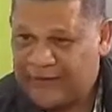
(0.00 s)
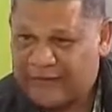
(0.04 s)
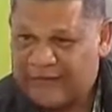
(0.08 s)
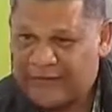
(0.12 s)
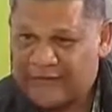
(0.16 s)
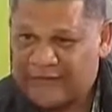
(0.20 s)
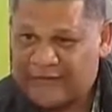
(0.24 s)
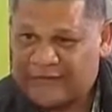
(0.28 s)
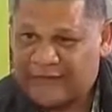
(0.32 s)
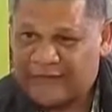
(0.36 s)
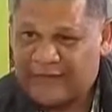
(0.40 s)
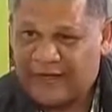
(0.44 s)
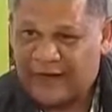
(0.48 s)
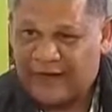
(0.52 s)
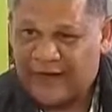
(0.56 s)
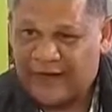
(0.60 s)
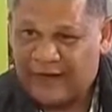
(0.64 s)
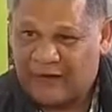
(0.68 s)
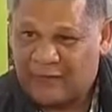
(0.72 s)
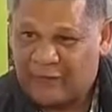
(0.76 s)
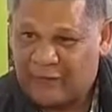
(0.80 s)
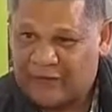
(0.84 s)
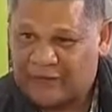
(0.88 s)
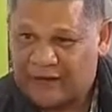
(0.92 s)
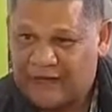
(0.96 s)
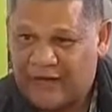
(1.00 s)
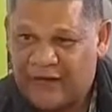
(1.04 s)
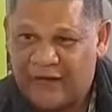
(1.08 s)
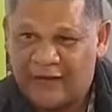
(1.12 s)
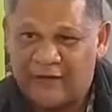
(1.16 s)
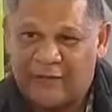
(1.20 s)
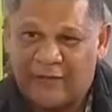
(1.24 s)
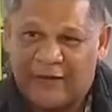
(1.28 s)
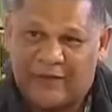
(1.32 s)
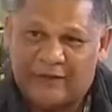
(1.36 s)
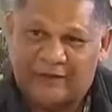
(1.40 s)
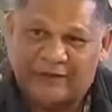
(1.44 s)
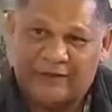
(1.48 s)
That was high
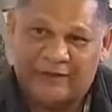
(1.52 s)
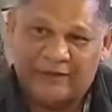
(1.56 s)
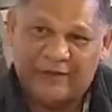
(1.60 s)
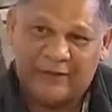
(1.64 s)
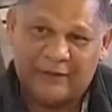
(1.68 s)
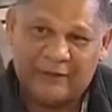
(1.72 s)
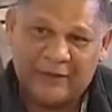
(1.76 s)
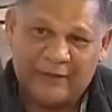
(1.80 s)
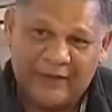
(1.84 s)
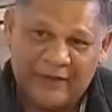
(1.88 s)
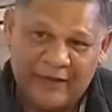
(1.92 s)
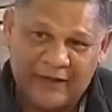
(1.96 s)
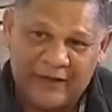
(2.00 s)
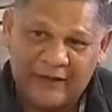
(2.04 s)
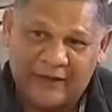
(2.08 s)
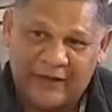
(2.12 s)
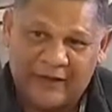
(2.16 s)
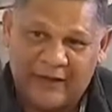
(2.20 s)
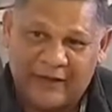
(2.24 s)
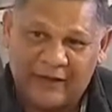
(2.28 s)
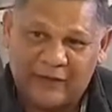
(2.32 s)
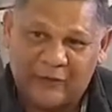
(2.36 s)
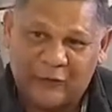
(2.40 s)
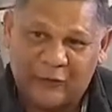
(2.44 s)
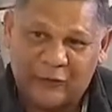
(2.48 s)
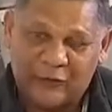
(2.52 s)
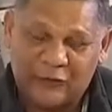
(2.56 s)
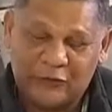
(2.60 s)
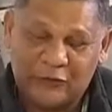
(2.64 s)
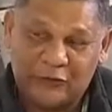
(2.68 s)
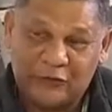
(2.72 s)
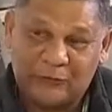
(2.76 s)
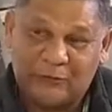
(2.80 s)
on my agenda, but then again also